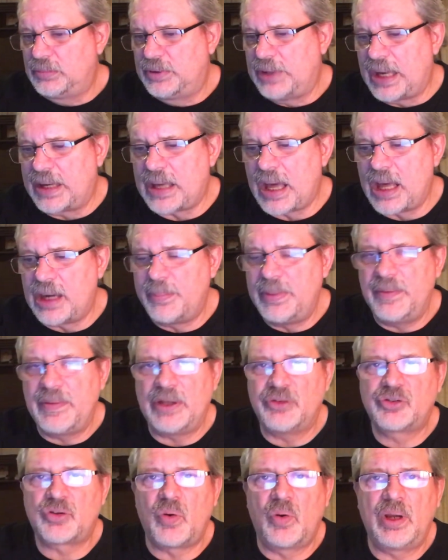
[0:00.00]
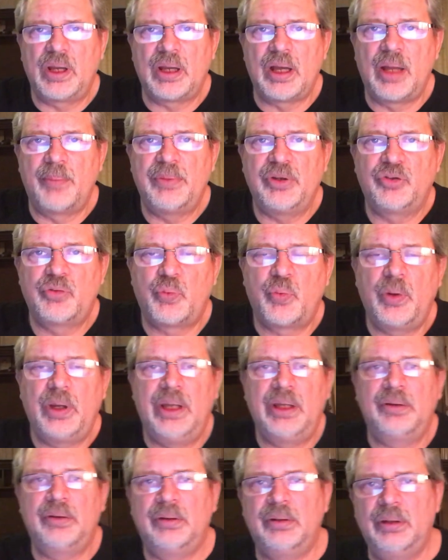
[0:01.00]
dichotomy that's going on
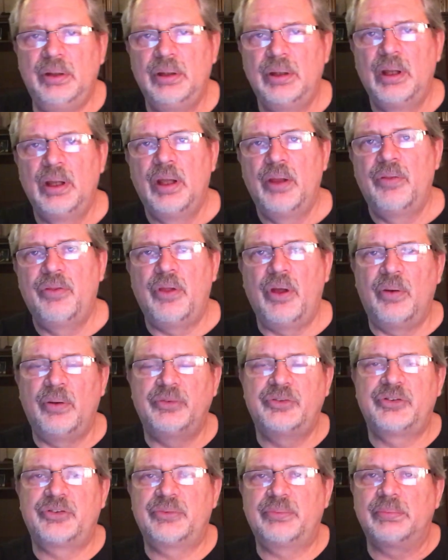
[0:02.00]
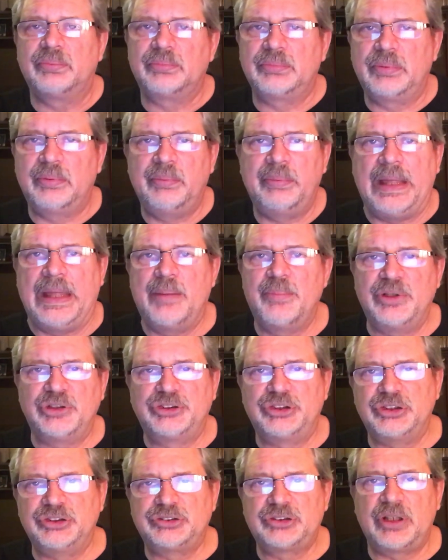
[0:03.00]
between those
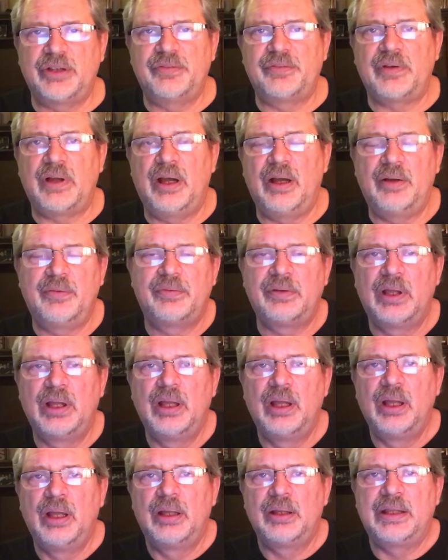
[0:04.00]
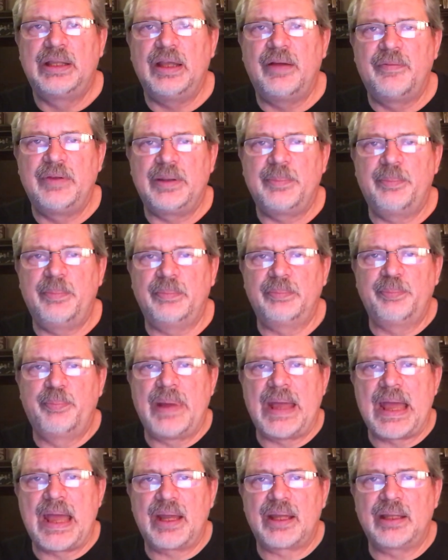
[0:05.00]
images of giving
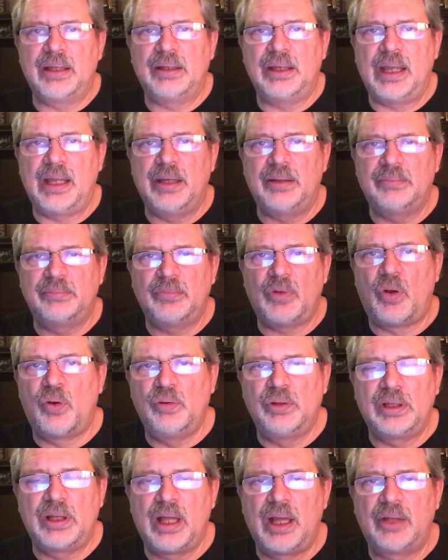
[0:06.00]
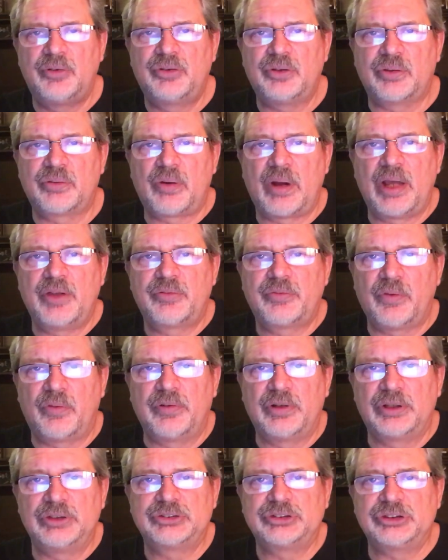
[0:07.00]
back and holding on to Christ
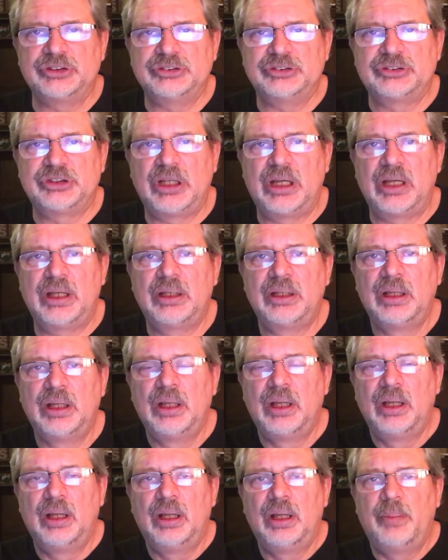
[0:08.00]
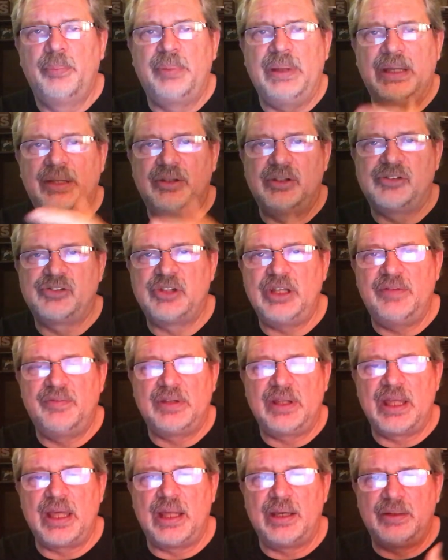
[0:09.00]
versus being
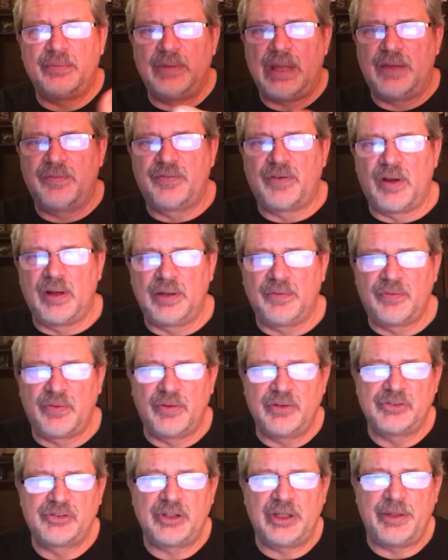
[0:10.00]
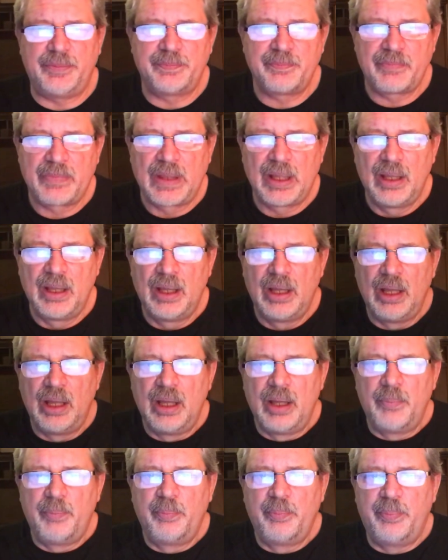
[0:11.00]
deceived again and falling for the sin.
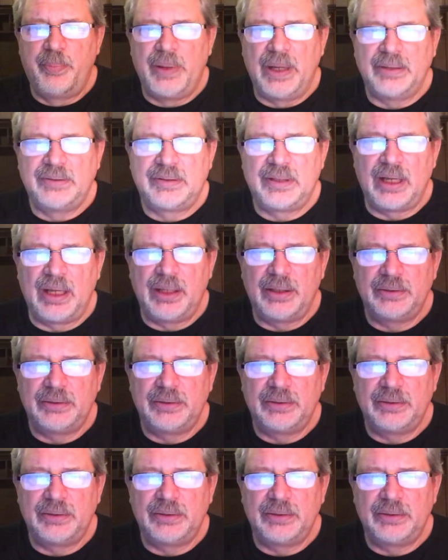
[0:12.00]
But